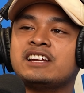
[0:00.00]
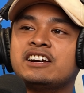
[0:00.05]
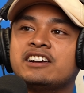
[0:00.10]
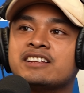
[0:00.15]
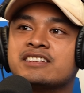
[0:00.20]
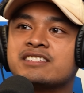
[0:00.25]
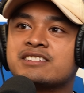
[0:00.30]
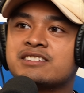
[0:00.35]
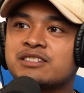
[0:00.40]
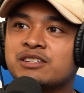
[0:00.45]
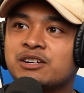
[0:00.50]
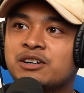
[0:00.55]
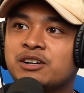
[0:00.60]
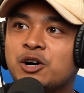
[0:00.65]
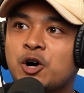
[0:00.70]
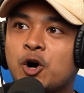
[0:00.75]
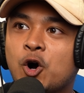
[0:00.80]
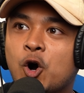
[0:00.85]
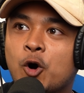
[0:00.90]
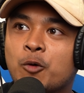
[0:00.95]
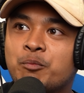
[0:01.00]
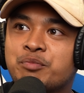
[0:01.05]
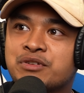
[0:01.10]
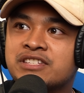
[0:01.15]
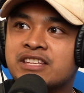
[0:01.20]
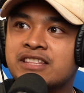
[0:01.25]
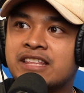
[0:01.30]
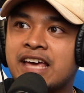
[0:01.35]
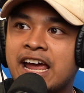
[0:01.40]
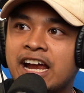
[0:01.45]
There it is. Opens
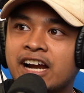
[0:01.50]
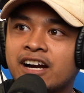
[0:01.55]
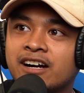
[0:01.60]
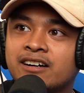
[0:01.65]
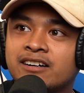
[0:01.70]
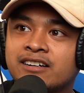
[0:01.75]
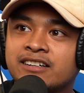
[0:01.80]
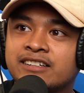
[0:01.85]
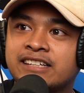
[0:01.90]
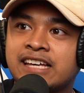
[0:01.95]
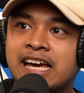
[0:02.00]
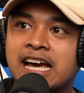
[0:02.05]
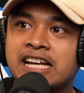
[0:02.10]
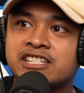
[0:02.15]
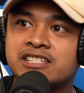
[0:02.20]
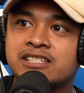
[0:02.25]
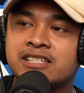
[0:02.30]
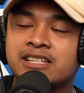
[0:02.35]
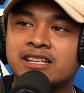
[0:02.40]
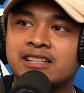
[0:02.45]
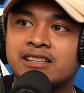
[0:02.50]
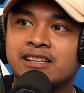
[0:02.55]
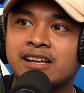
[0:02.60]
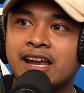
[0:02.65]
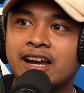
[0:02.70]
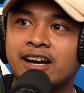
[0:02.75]
in the air, catches it in the